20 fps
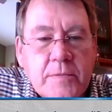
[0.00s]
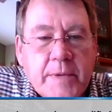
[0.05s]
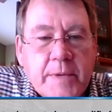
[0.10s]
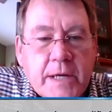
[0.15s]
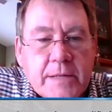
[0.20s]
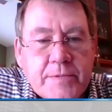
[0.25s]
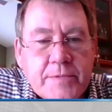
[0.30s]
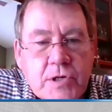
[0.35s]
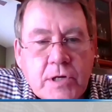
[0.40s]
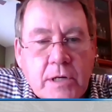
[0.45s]

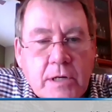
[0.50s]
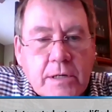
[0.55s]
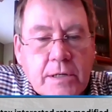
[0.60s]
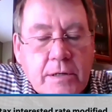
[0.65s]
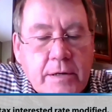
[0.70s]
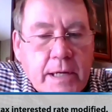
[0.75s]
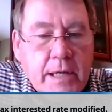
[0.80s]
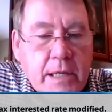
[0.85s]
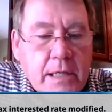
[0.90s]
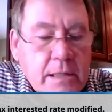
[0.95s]
Madam Chair
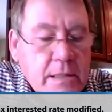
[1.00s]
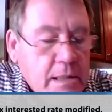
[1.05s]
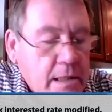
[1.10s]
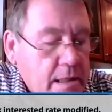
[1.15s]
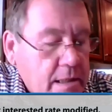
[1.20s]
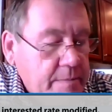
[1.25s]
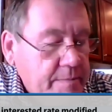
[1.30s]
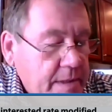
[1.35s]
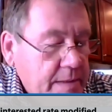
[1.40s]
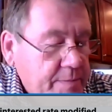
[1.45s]
and
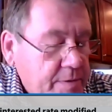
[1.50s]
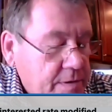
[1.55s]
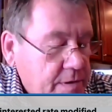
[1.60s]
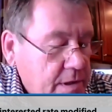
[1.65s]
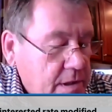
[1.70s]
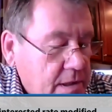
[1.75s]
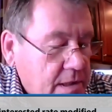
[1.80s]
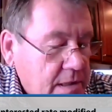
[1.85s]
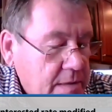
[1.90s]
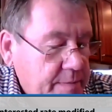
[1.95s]
uh, members
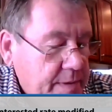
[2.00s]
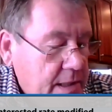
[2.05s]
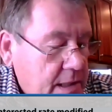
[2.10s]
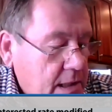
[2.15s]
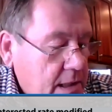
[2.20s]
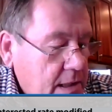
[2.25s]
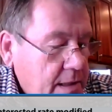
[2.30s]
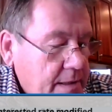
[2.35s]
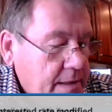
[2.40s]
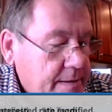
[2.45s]
of the
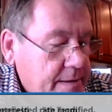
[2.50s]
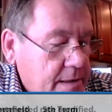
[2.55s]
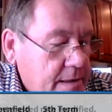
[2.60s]
committee.